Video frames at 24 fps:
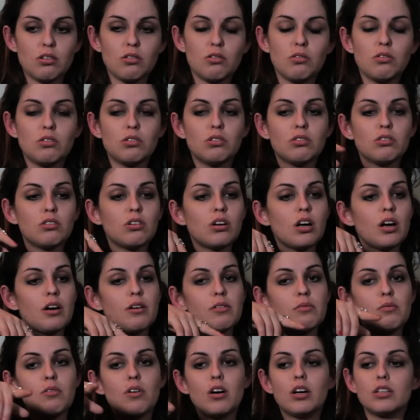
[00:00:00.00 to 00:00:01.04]
Well,
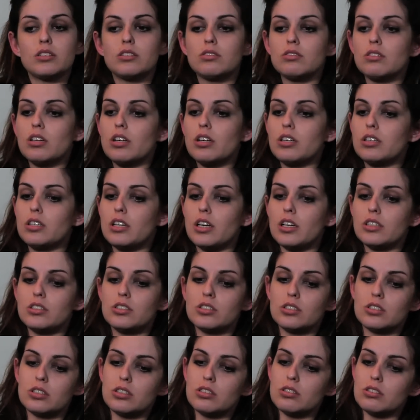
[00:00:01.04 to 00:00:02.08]
I walked around, he had a
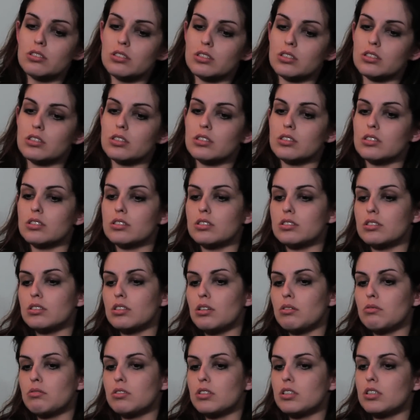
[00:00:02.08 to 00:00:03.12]
jacuzzi, and I
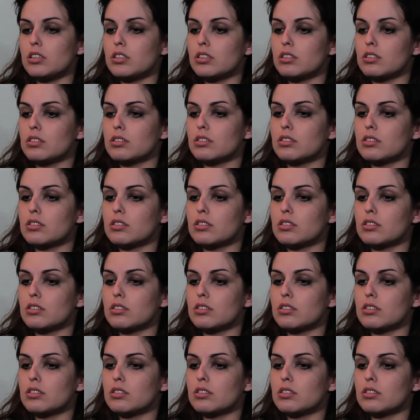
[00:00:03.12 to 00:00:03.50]
went in.